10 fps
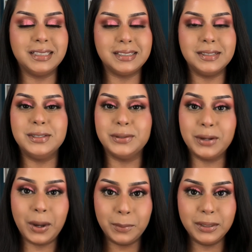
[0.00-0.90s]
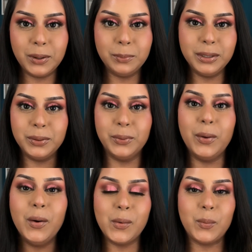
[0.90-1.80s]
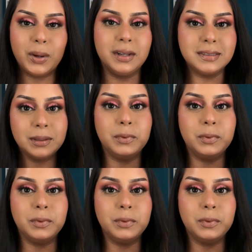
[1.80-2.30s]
to comment down below what are some